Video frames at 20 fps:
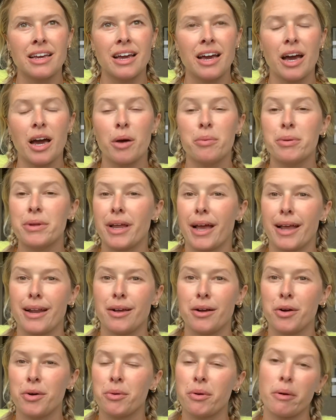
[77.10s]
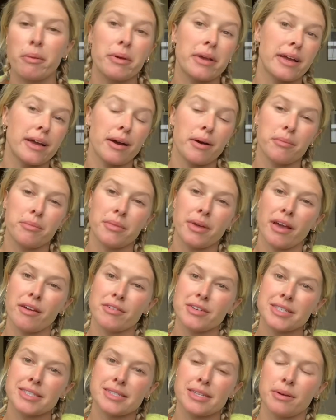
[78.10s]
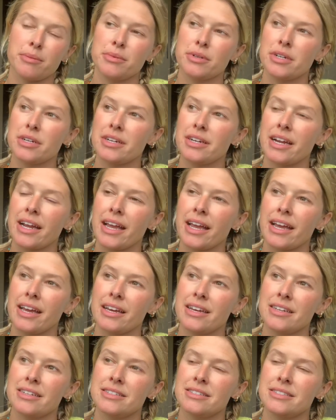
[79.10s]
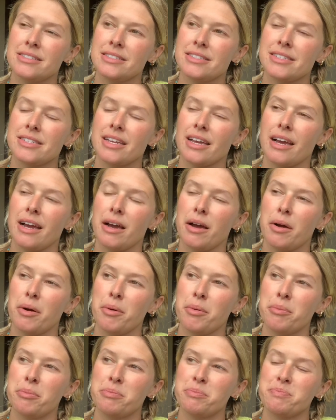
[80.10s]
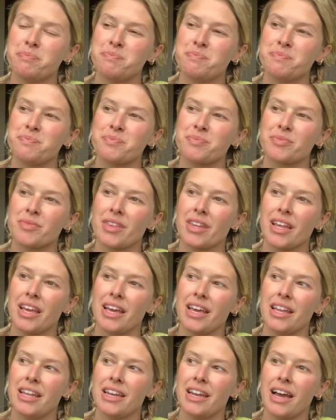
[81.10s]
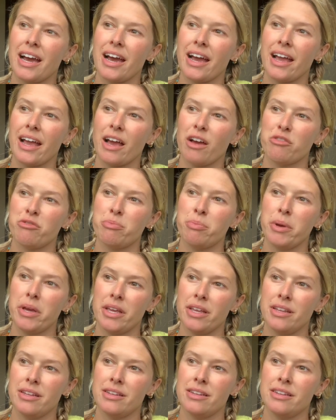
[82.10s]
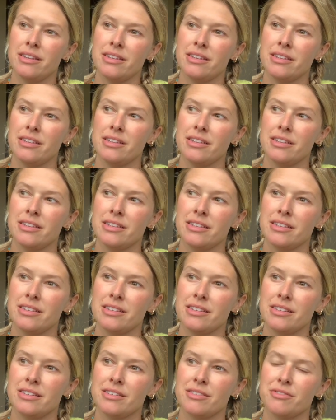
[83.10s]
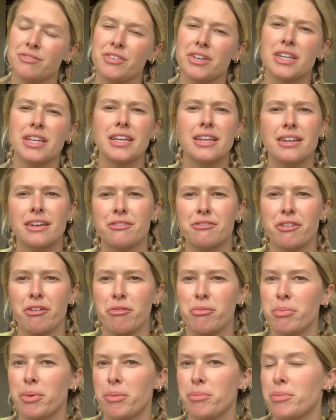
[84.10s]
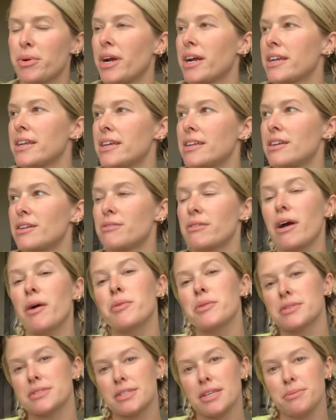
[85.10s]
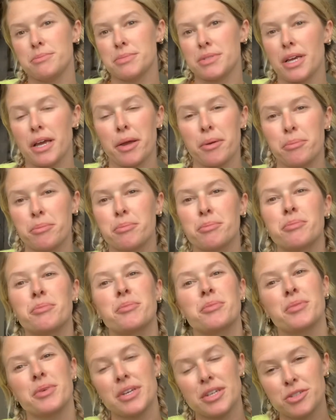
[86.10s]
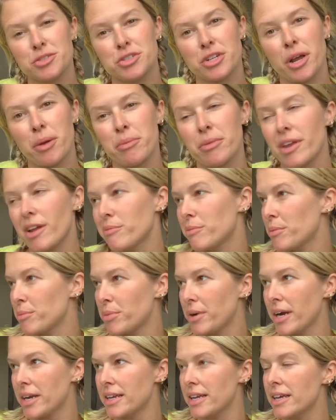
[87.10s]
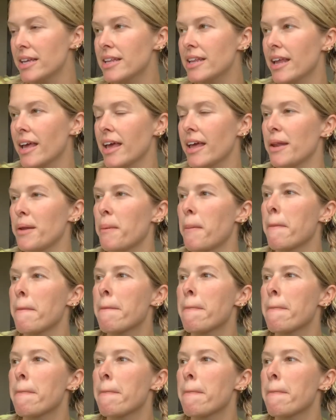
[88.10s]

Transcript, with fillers: up in Idaho where we come every summer. And, um, and I have been, funny enough, I've been pregnant around the same time each time that I've been pregnant. And